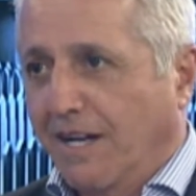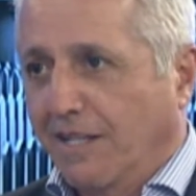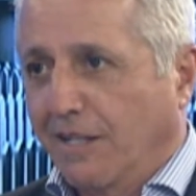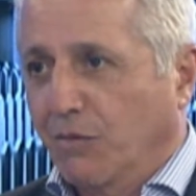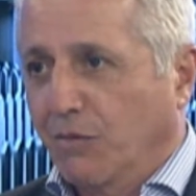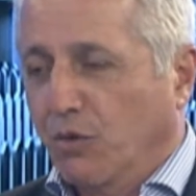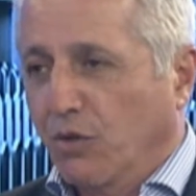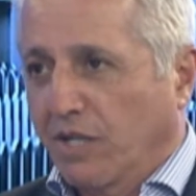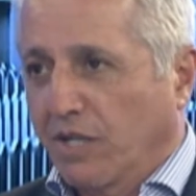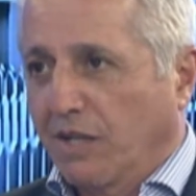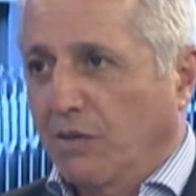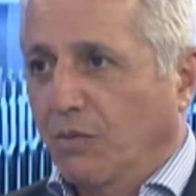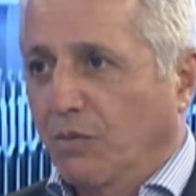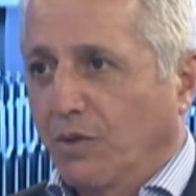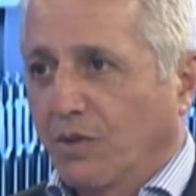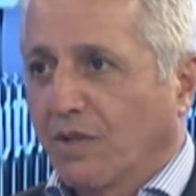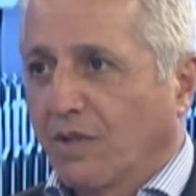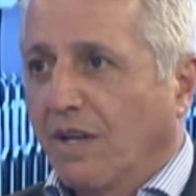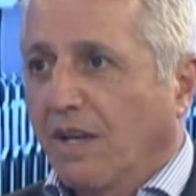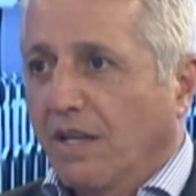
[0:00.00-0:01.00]
They're working
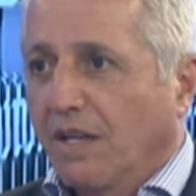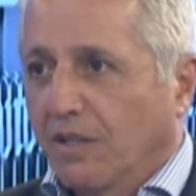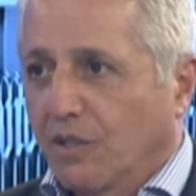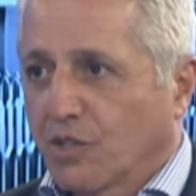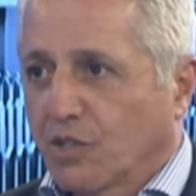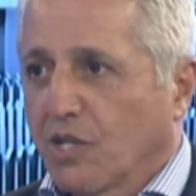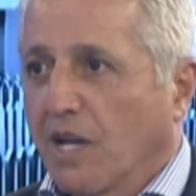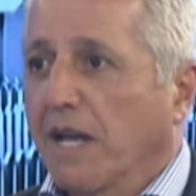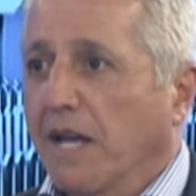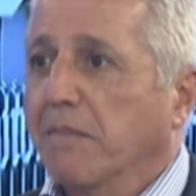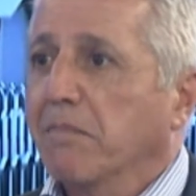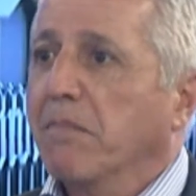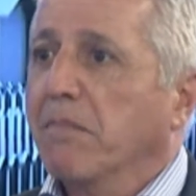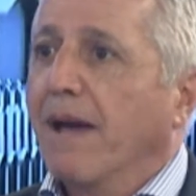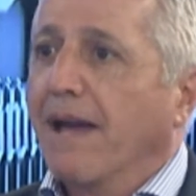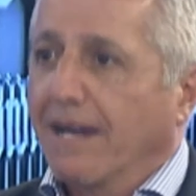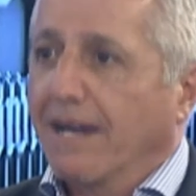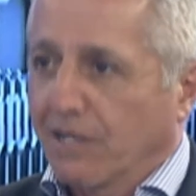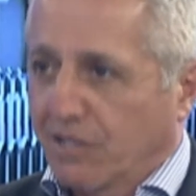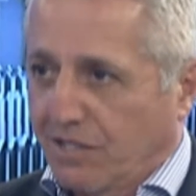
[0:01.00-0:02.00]
with the same
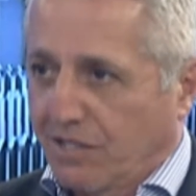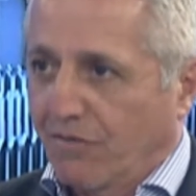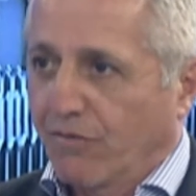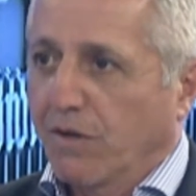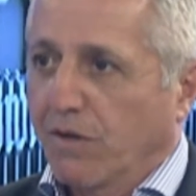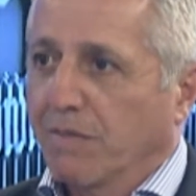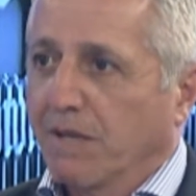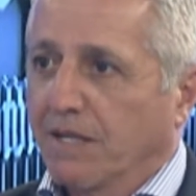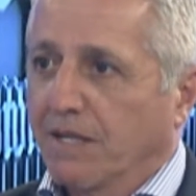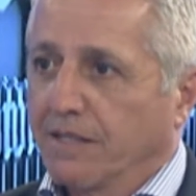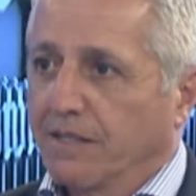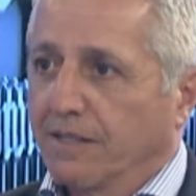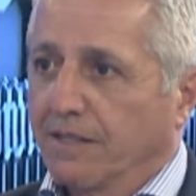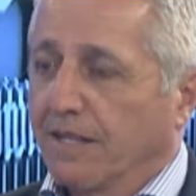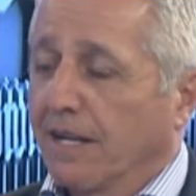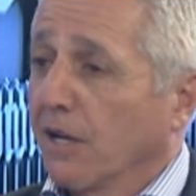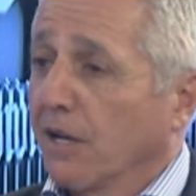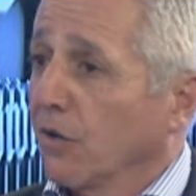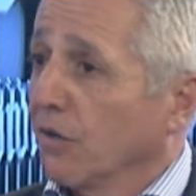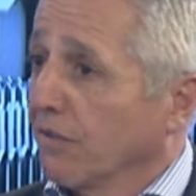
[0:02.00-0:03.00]
banks every minute of the
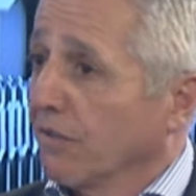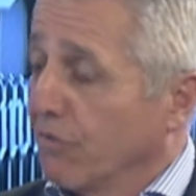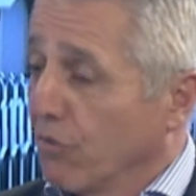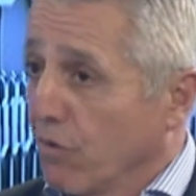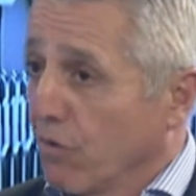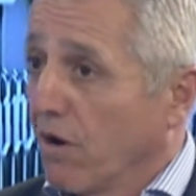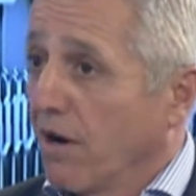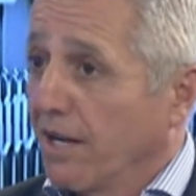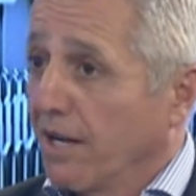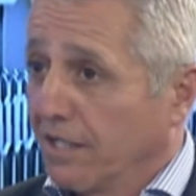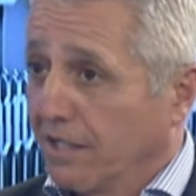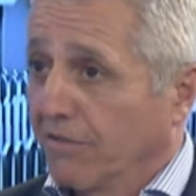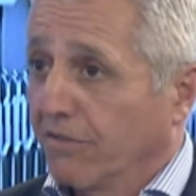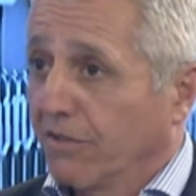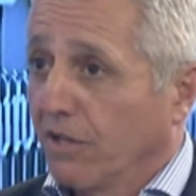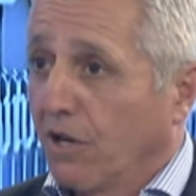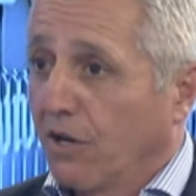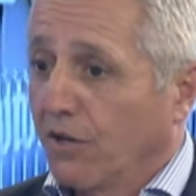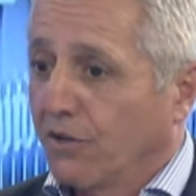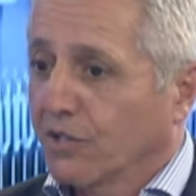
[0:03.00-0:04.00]
day on a variety of
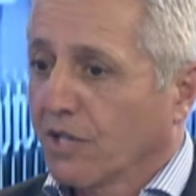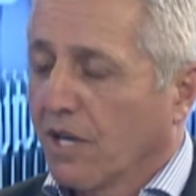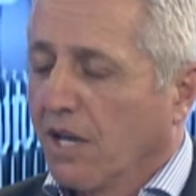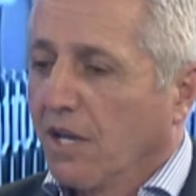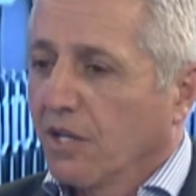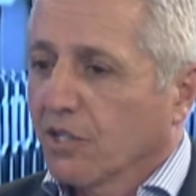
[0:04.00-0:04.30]
loans.